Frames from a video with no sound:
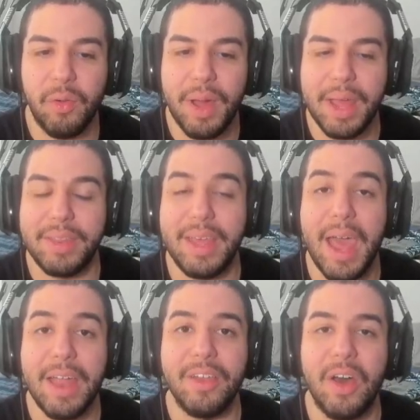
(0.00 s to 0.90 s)
away at the
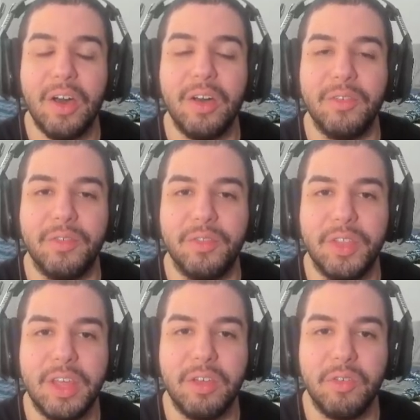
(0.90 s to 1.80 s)
end of
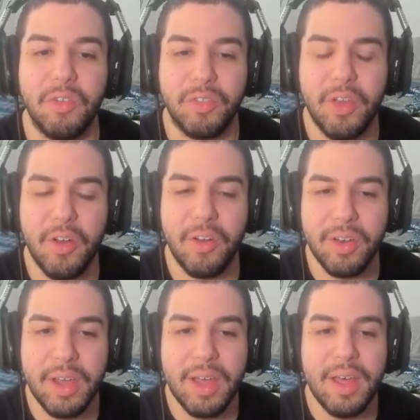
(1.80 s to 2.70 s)
the user's
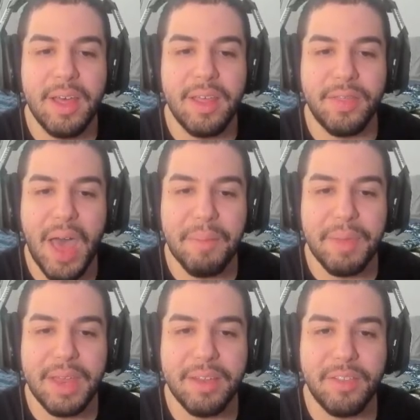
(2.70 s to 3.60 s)
turn, that
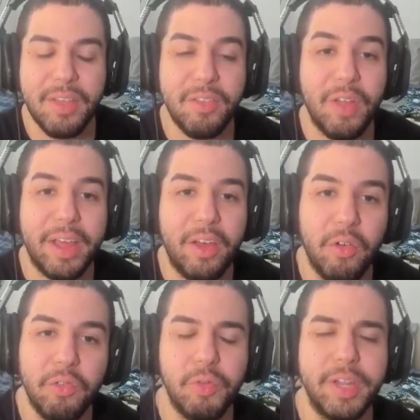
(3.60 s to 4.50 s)
means this light
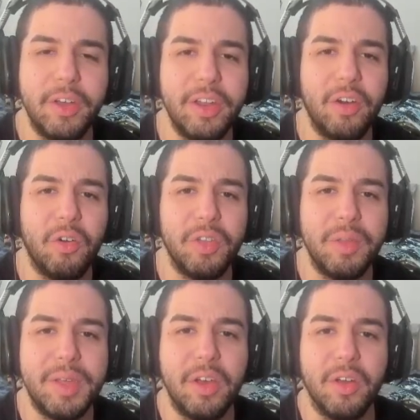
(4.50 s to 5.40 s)
cone is really going to only
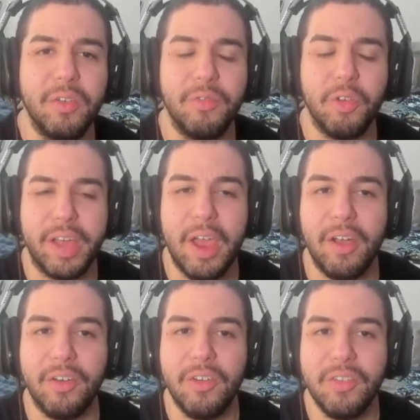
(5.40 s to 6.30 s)
be good for
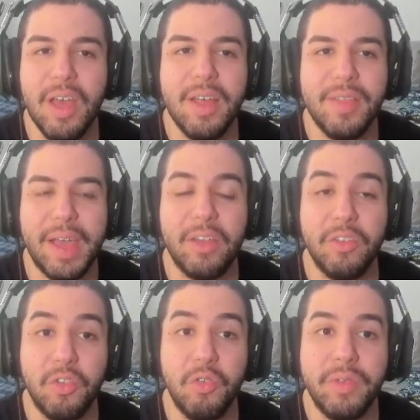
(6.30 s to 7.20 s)
characters that can
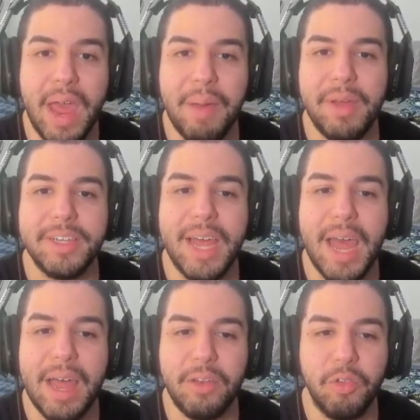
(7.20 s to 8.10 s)
do damage
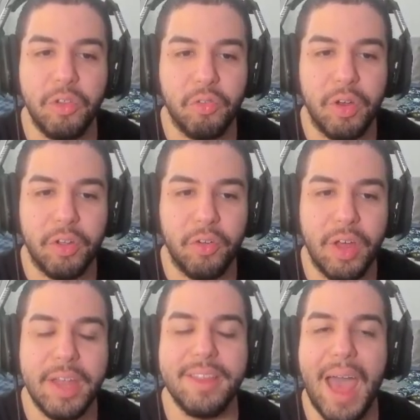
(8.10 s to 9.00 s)
and do those critical
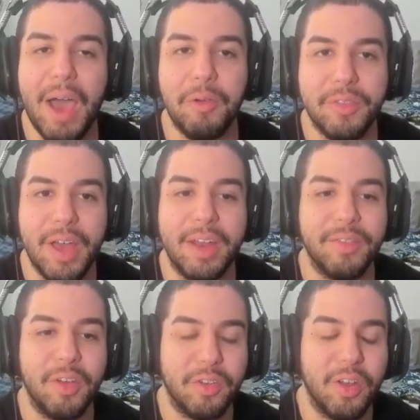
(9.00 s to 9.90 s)
hits outside of
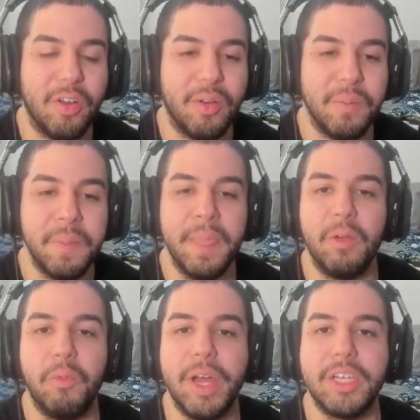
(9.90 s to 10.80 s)
their turn,
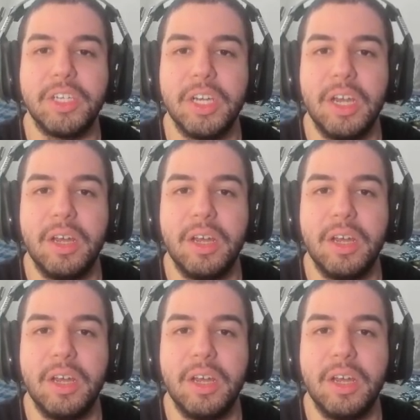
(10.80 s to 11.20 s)
which